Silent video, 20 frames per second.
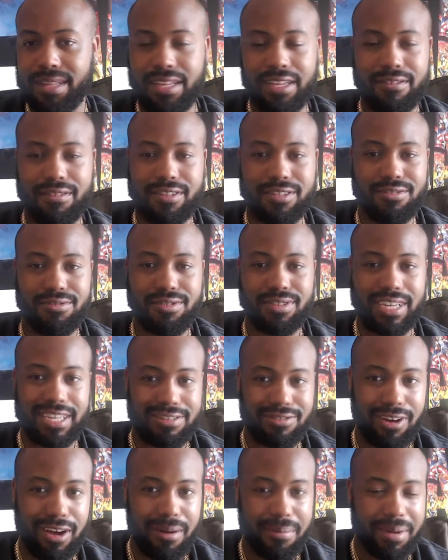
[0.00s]
the Suicide
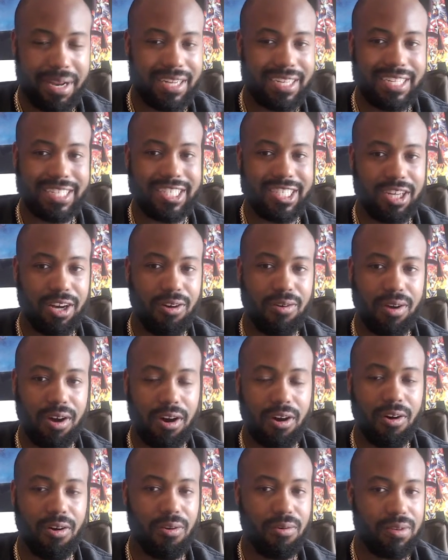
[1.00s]
Squad, but it just
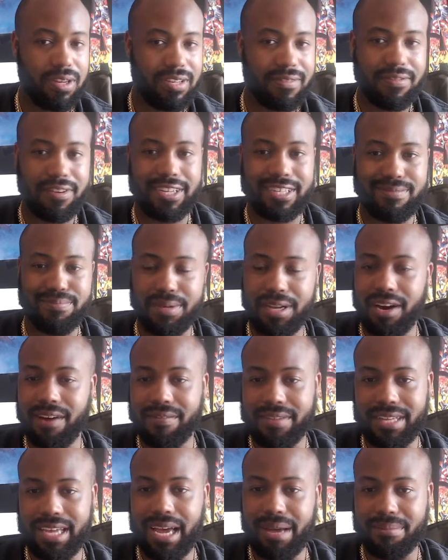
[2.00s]
showed, this for the spinoff
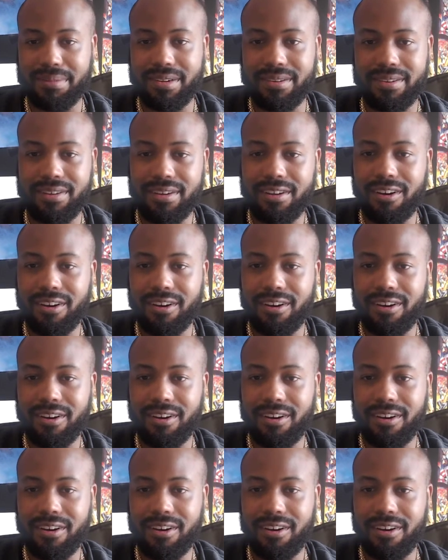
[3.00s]
that's happening